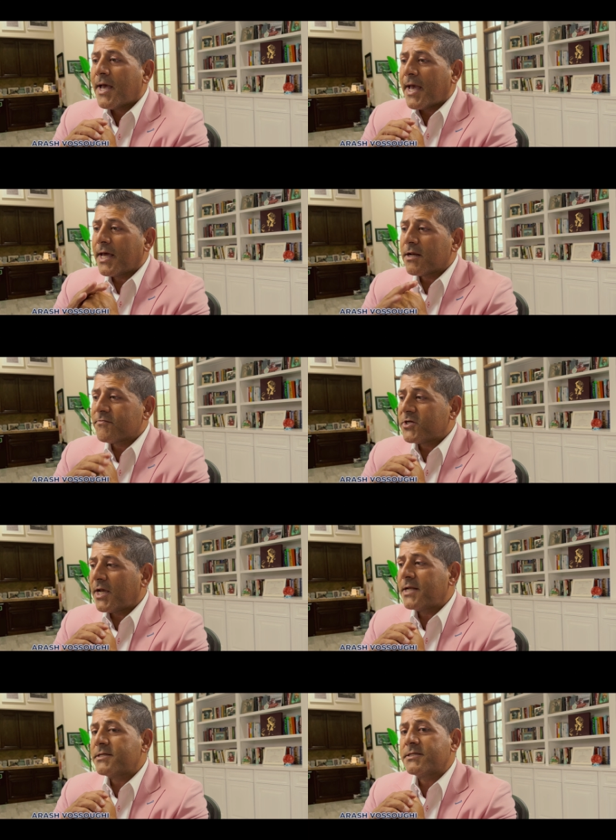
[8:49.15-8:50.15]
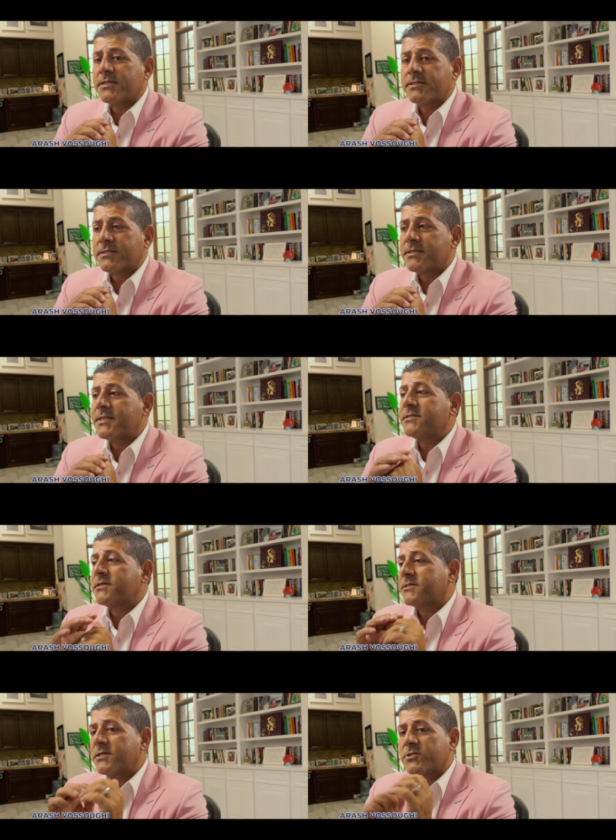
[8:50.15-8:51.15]
and of changing this, these
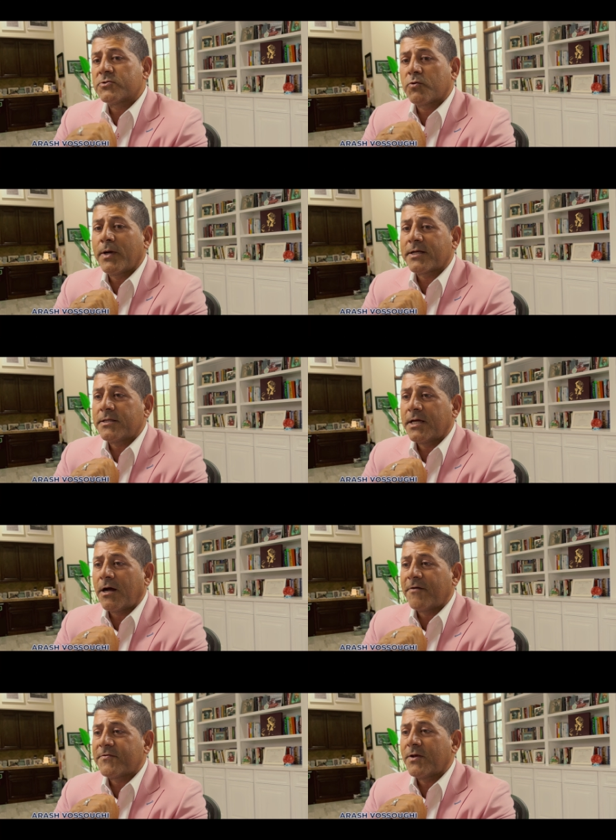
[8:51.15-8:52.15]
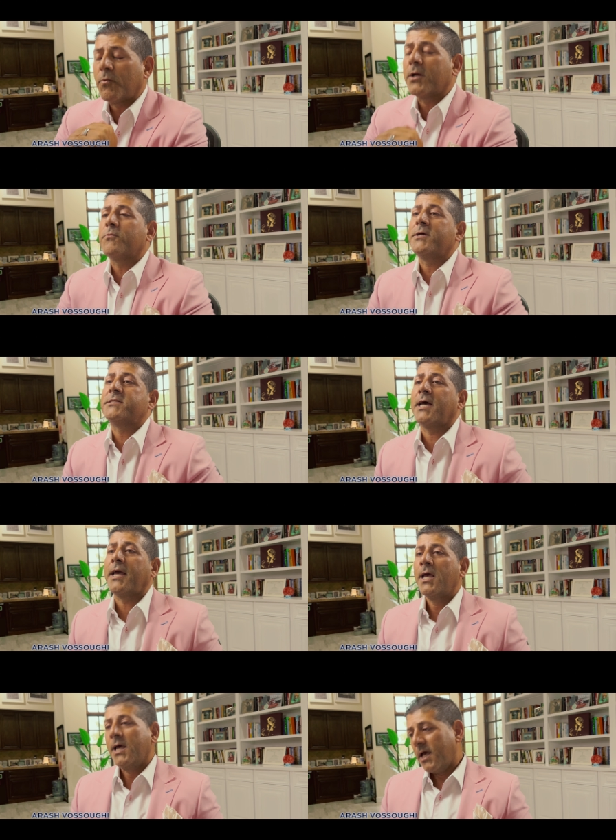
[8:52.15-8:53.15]
decisions quickly and often. What did we say?